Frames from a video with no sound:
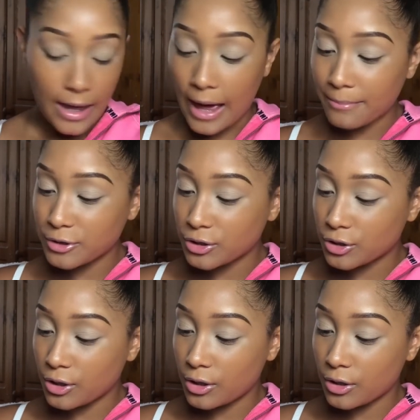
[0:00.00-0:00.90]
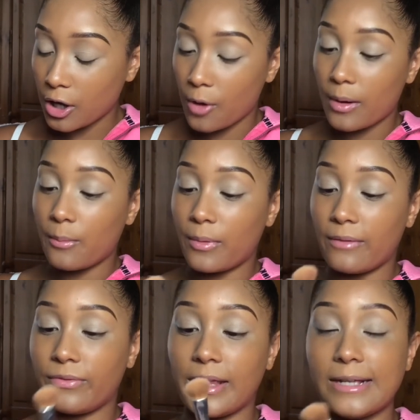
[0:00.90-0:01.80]
I'm just going to go in
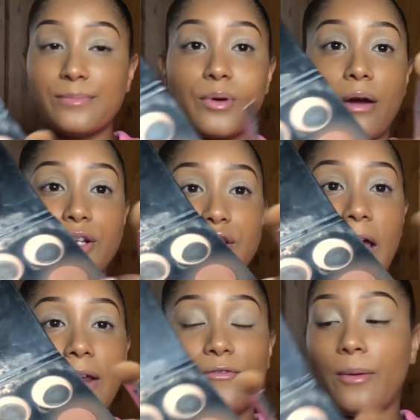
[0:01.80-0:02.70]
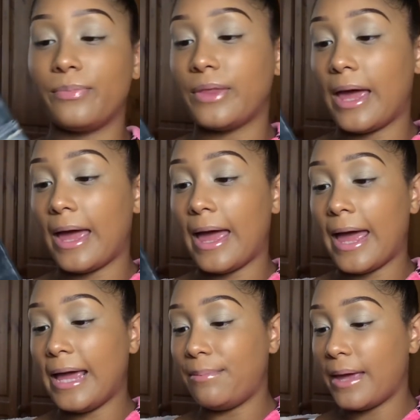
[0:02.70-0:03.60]
with this brown shade from the
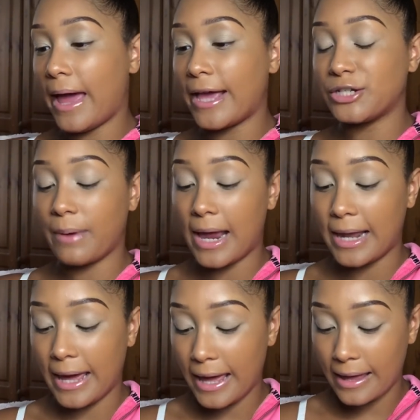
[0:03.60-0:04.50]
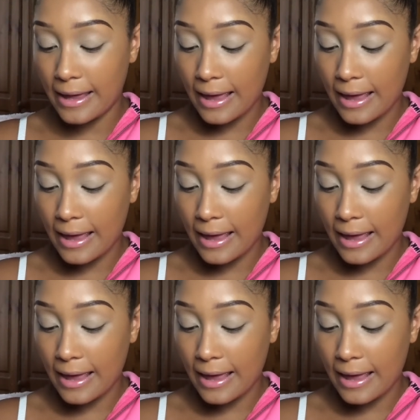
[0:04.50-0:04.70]
ABH palette,